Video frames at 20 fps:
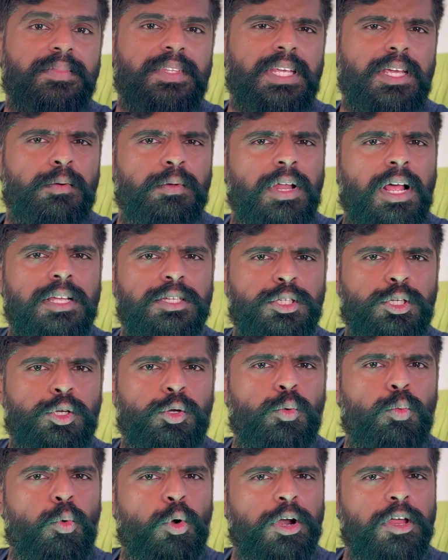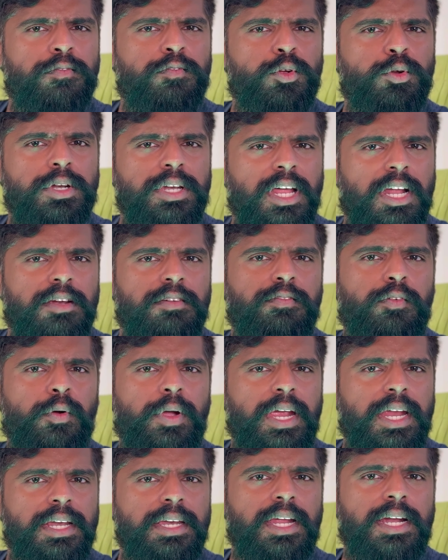He will ask you, what have you done for
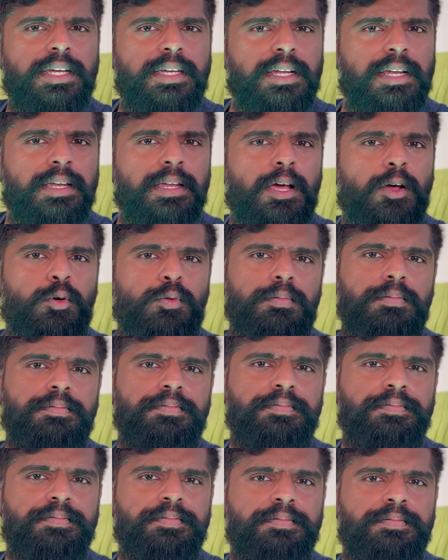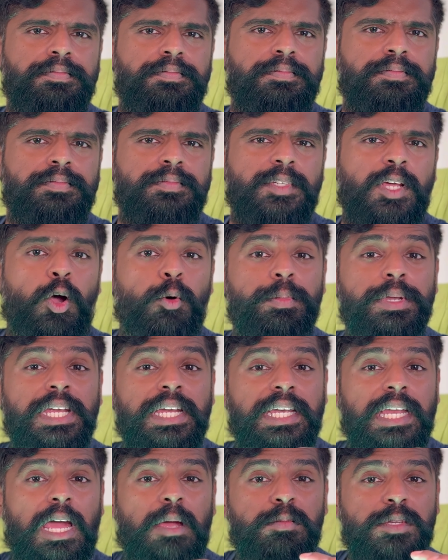India till now? How
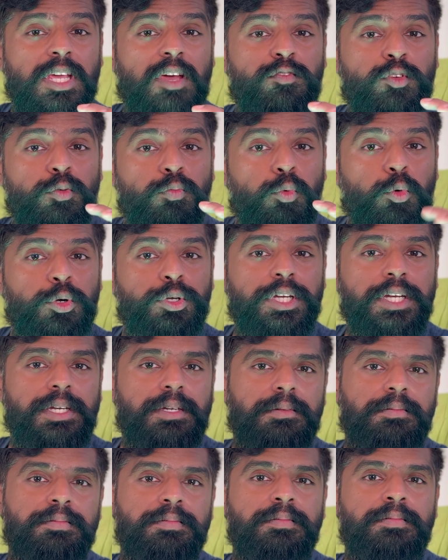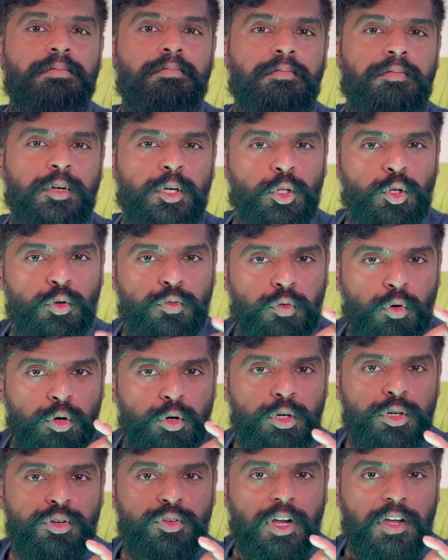many times have you voted? Do you
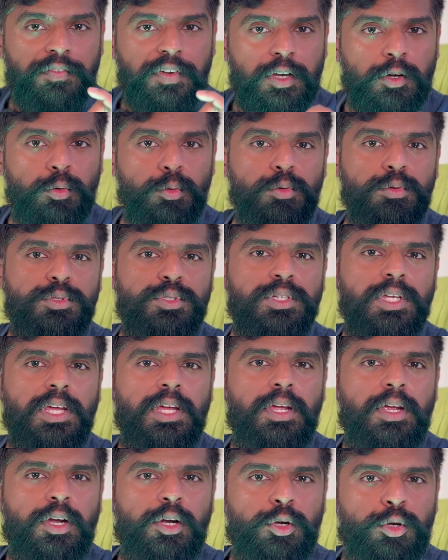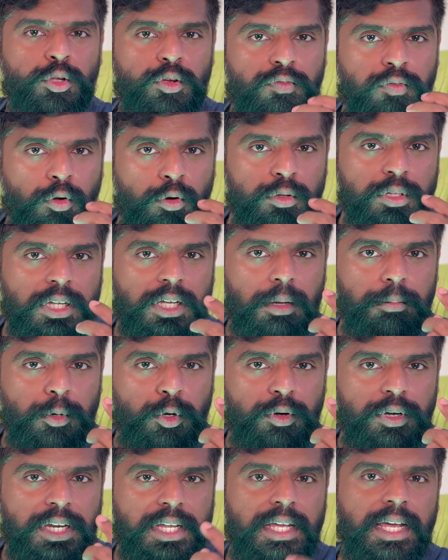follow traffic rules? Do you follow the
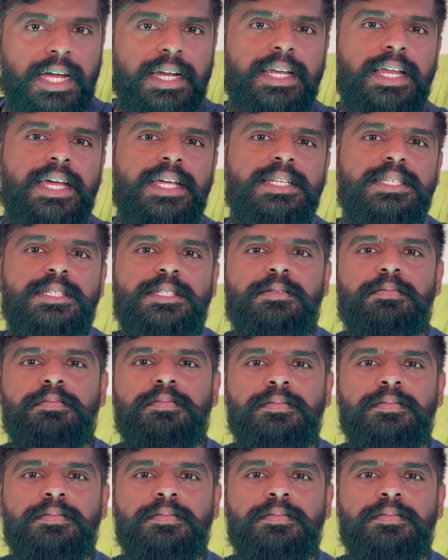community guidelines?